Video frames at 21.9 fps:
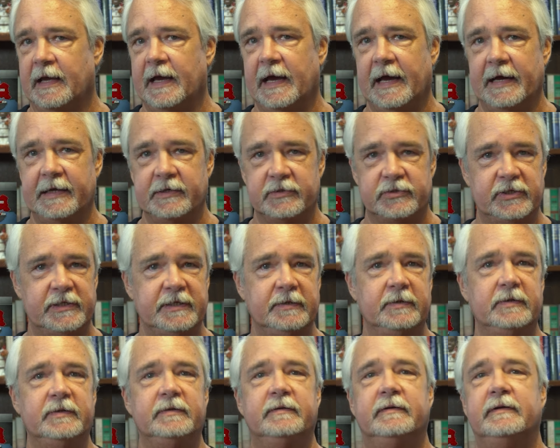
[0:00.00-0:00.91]
And
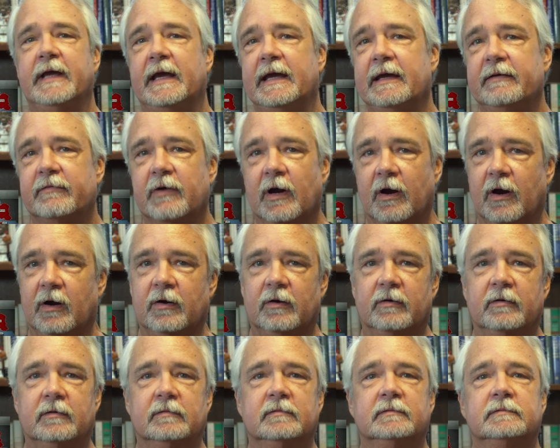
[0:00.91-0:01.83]
she gave
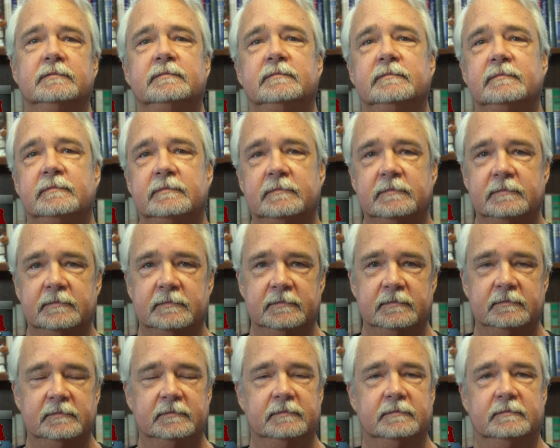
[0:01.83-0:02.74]
her
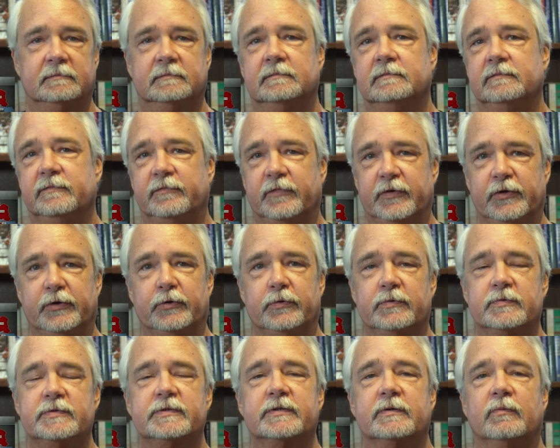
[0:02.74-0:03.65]

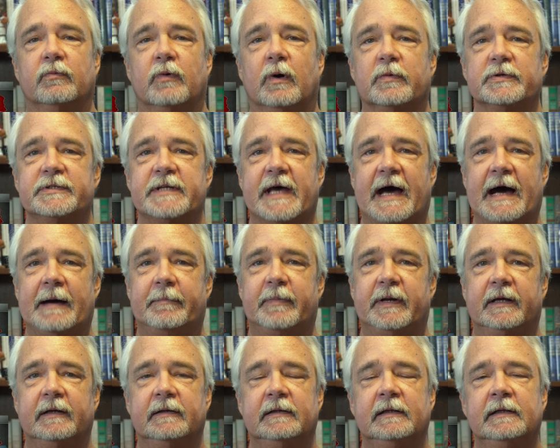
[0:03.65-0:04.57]
views on what was
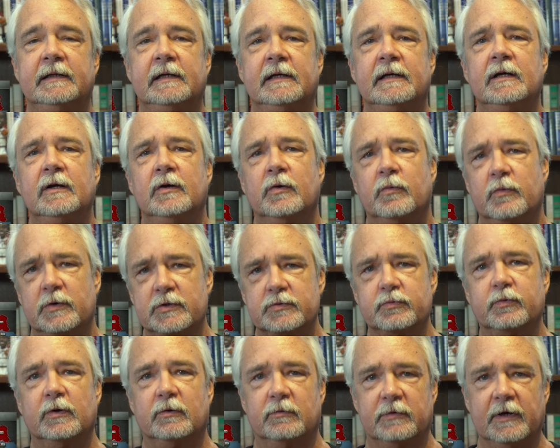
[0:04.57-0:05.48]
happening,
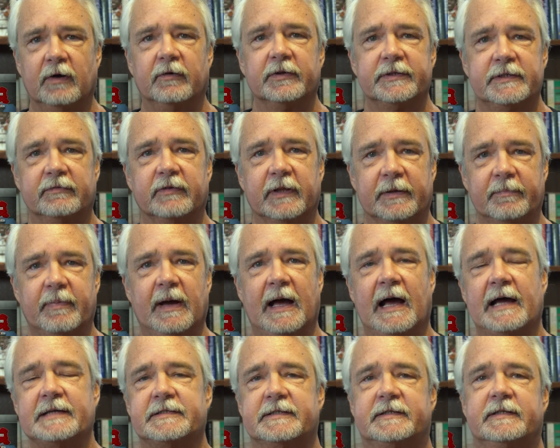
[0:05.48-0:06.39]
which were relatively
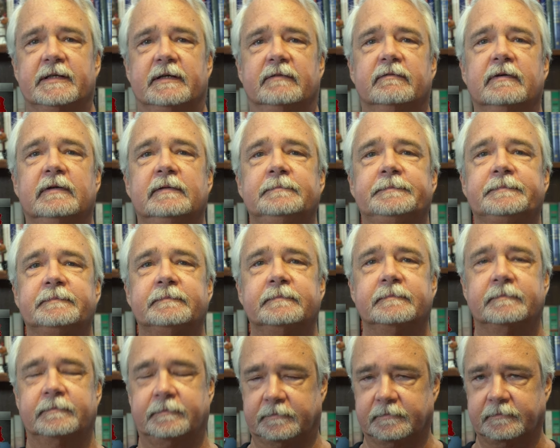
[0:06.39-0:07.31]
positive.
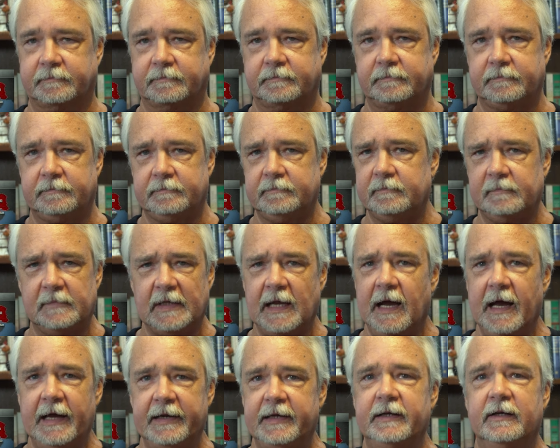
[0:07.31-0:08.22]

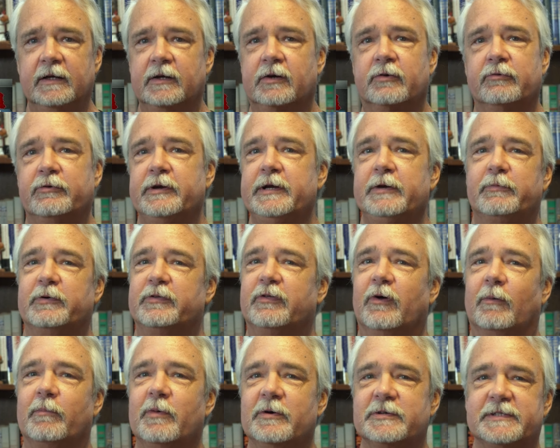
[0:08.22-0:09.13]
I didn't agree
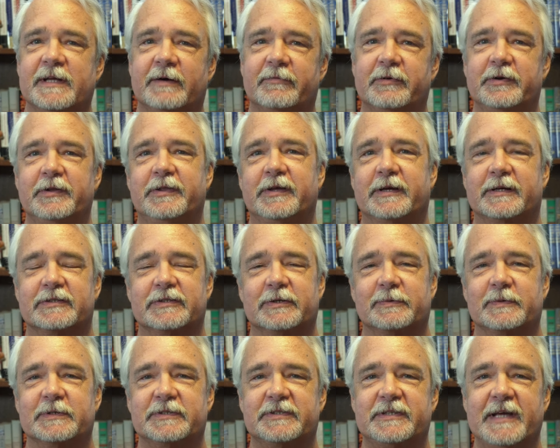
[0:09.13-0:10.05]
with almost everything
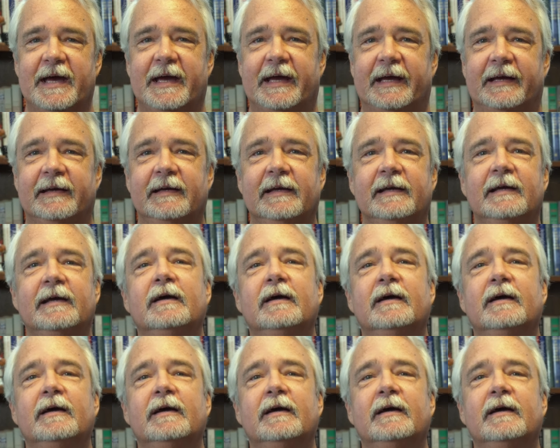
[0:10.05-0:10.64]
she was saying,